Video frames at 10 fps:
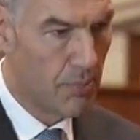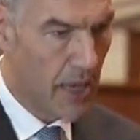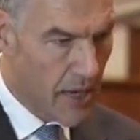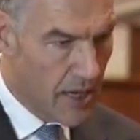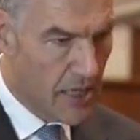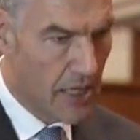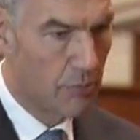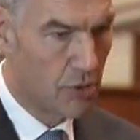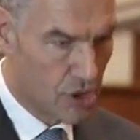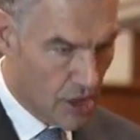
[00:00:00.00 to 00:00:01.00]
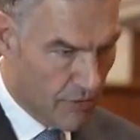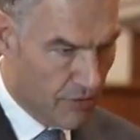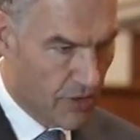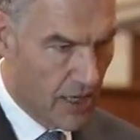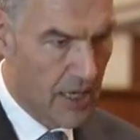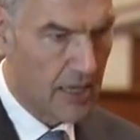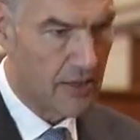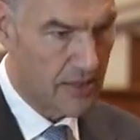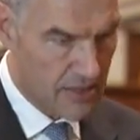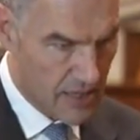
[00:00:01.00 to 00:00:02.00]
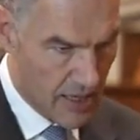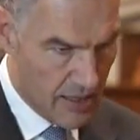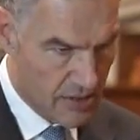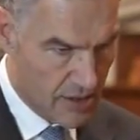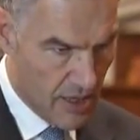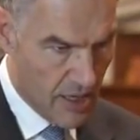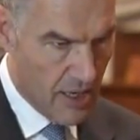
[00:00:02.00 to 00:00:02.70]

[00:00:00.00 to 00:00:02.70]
paradigm shift in this science.